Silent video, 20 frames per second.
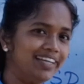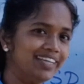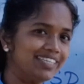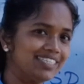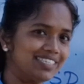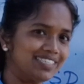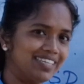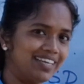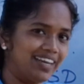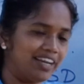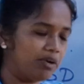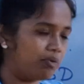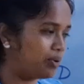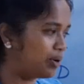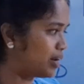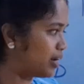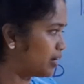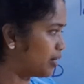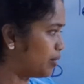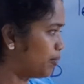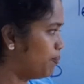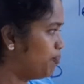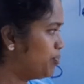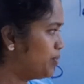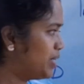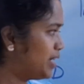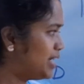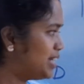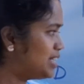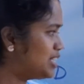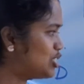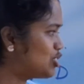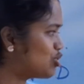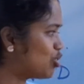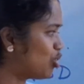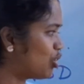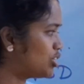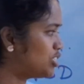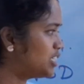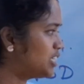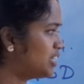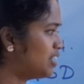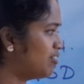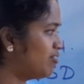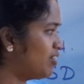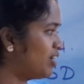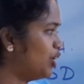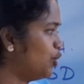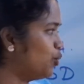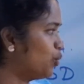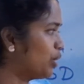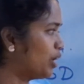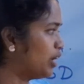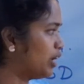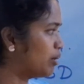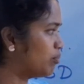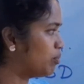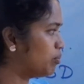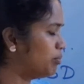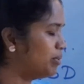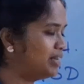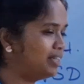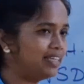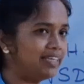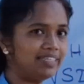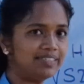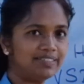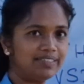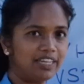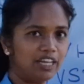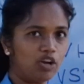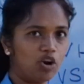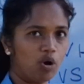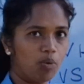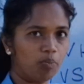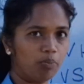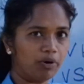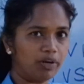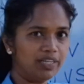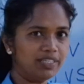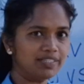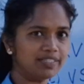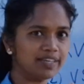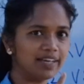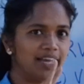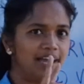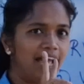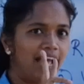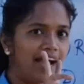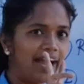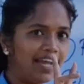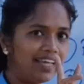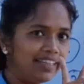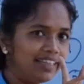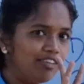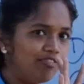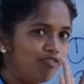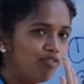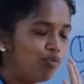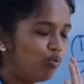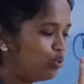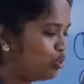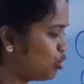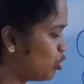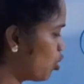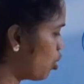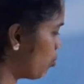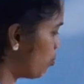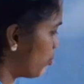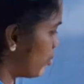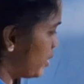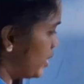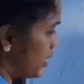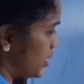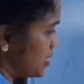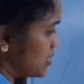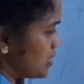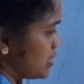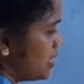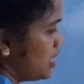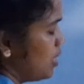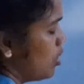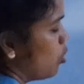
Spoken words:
reaches the right ventricle. In this logical way you can remember these three components, and the fourth component is the